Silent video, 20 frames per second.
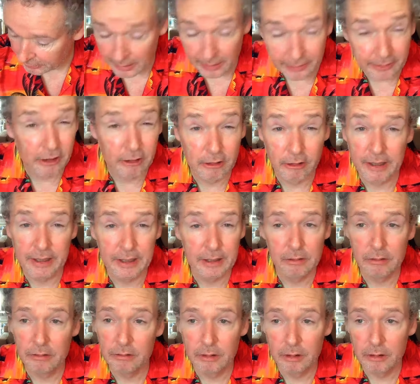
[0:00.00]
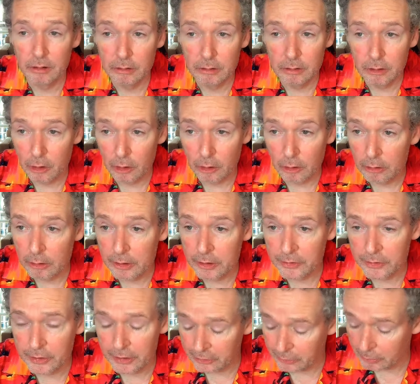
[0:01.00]
another great
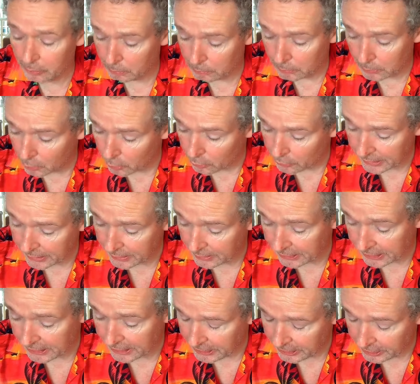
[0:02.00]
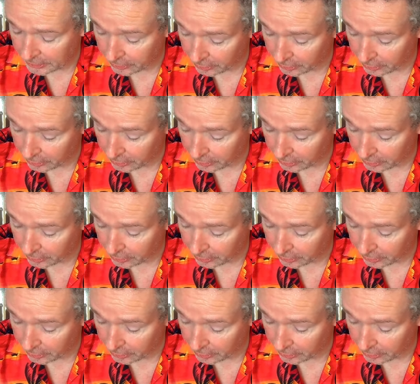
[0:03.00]
chorus. It's a melodically